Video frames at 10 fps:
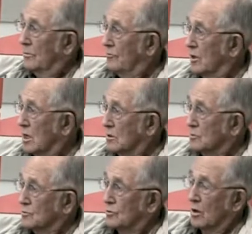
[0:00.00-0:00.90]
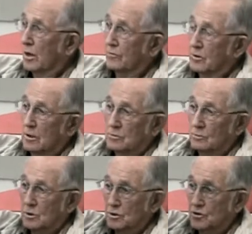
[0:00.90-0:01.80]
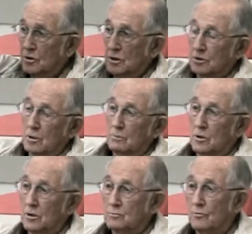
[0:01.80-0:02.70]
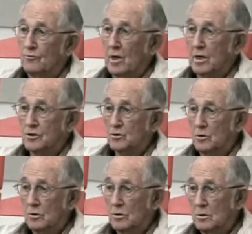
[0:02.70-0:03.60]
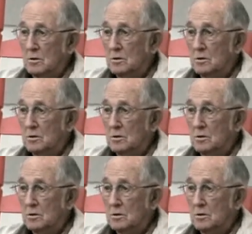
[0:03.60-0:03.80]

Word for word: vehicles driving us when the sun sometimes would flash on their,